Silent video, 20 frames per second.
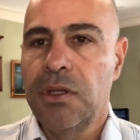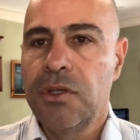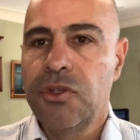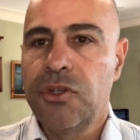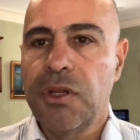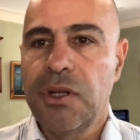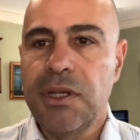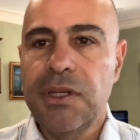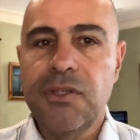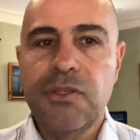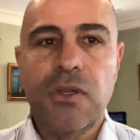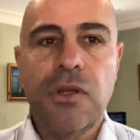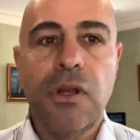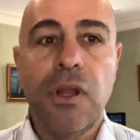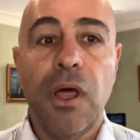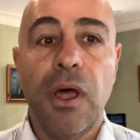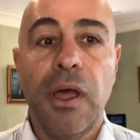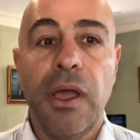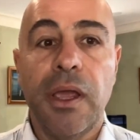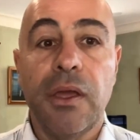to listen
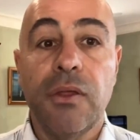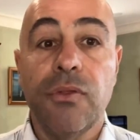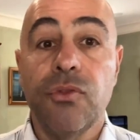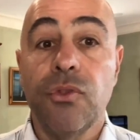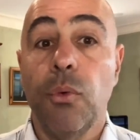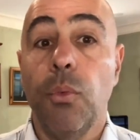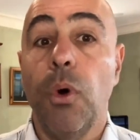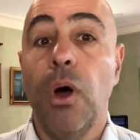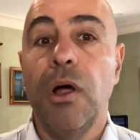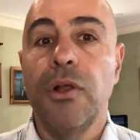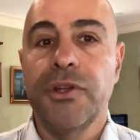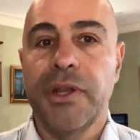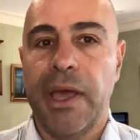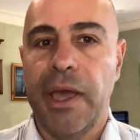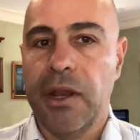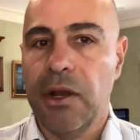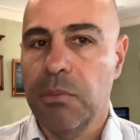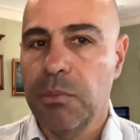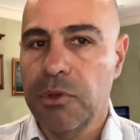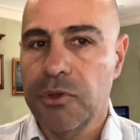like the wild
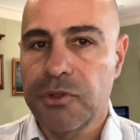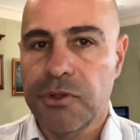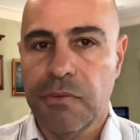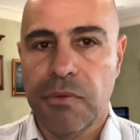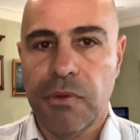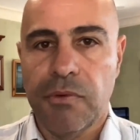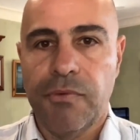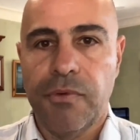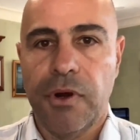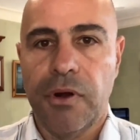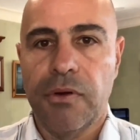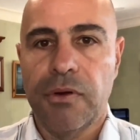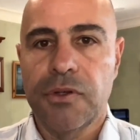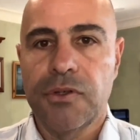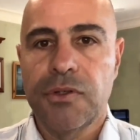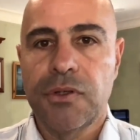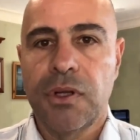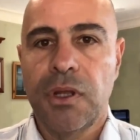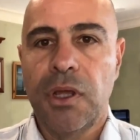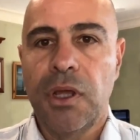animals of the
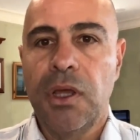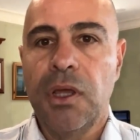forest,